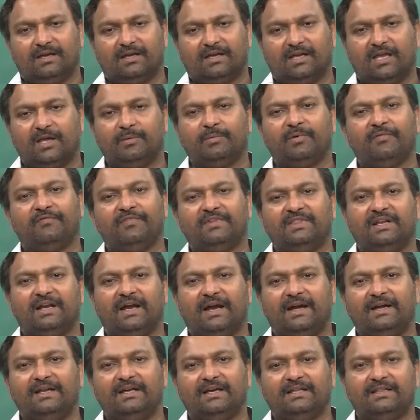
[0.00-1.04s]
came up with an
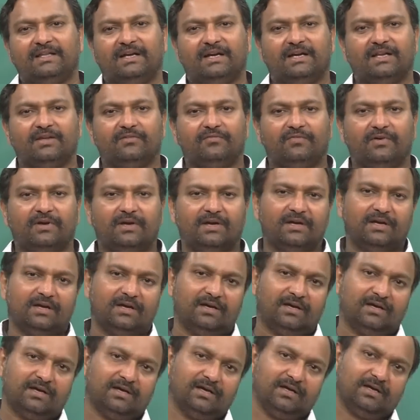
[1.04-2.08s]
idea that if
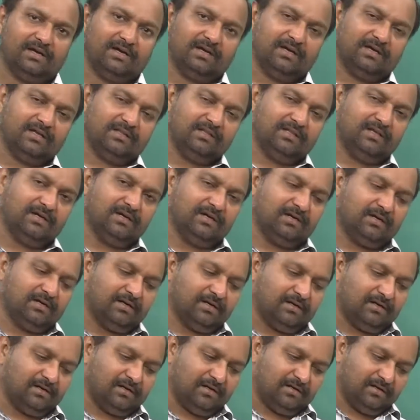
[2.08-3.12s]
the